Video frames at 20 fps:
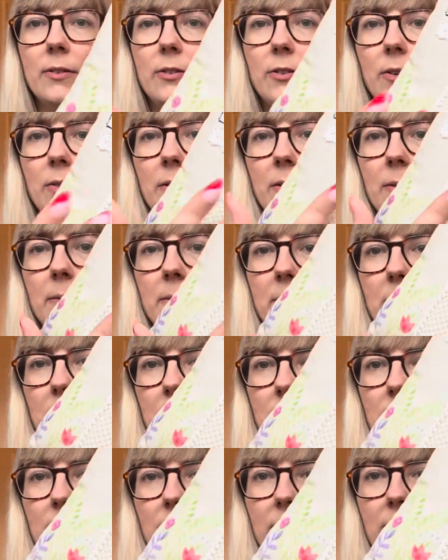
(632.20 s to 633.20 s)
John Lewis and
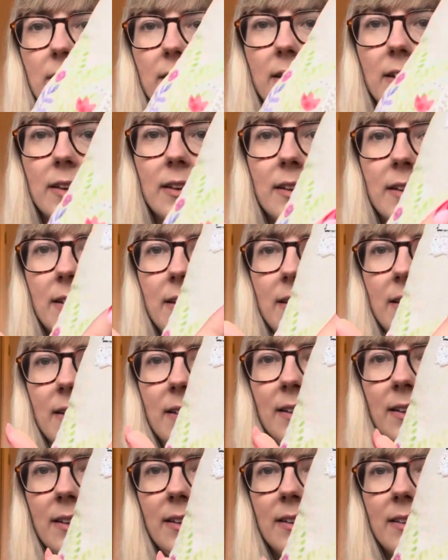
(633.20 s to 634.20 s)
was just like,
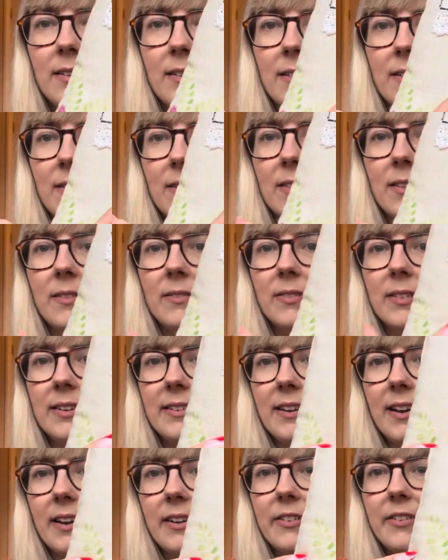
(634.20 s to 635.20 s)
it's got lovely
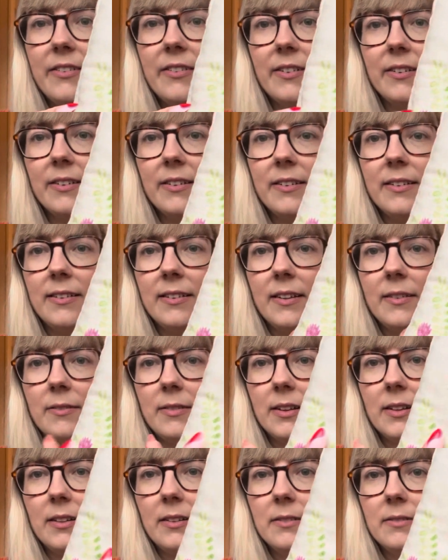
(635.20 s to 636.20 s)
textures,
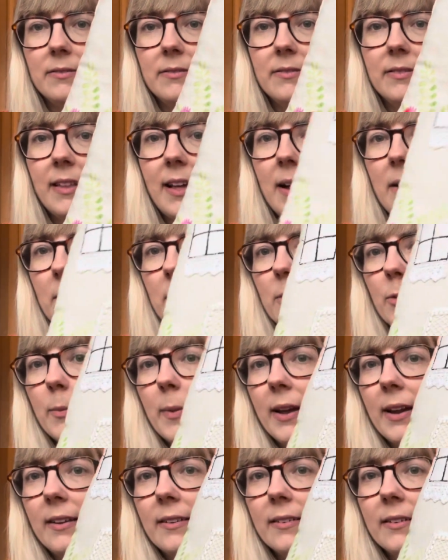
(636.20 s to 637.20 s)
lovely little flowers
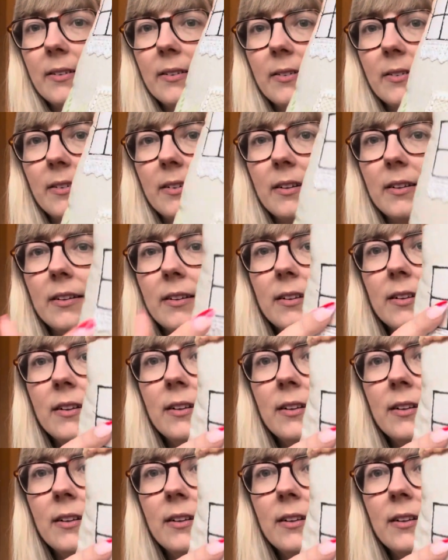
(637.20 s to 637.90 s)
painted on it.